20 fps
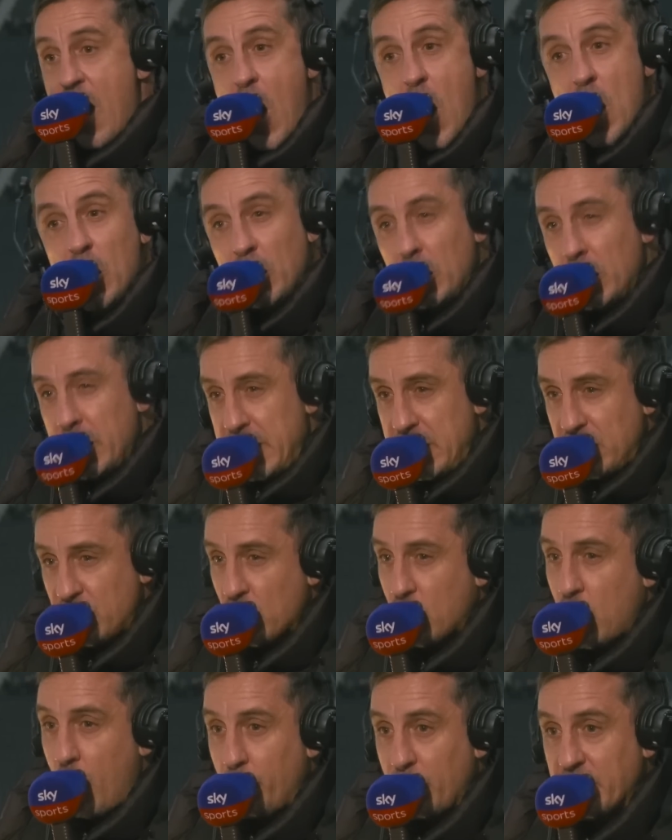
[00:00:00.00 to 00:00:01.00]
at least
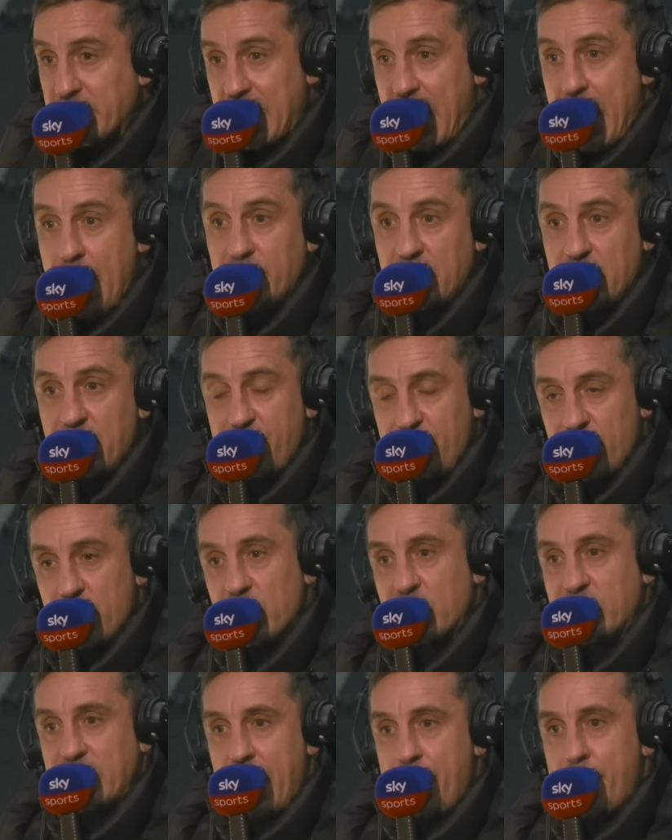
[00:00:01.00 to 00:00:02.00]
a couple of times in the
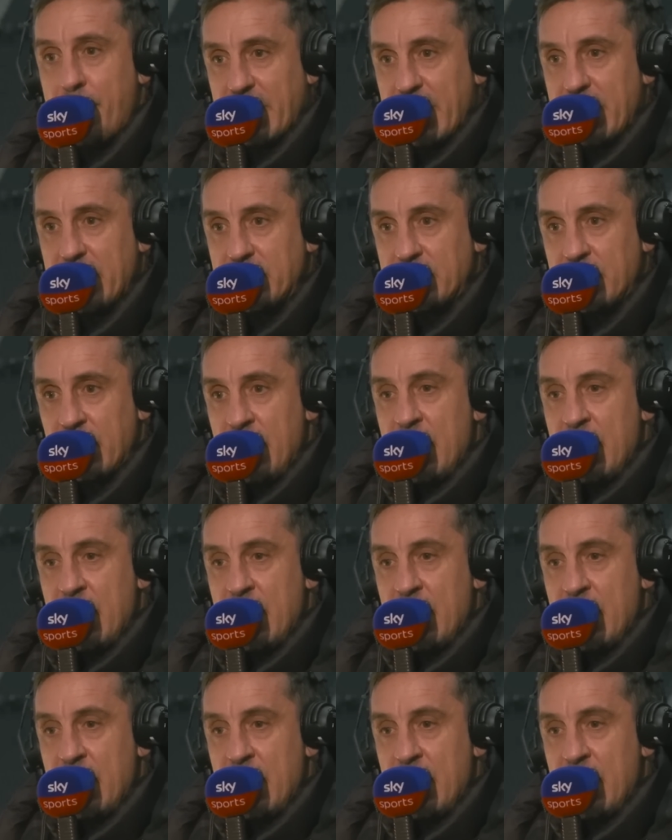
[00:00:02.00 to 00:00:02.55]
first 10 minutes.